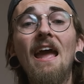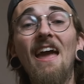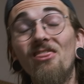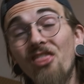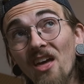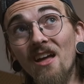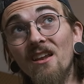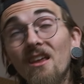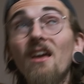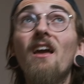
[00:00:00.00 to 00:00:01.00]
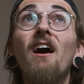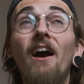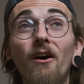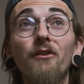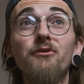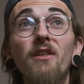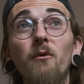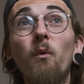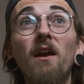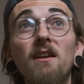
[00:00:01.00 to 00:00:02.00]
and then I also
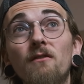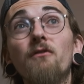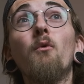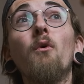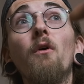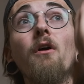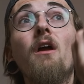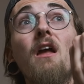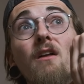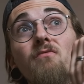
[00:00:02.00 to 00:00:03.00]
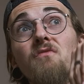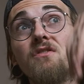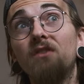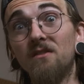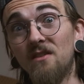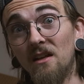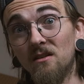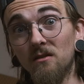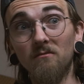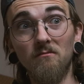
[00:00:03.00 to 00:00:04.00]
then waited for the sunset,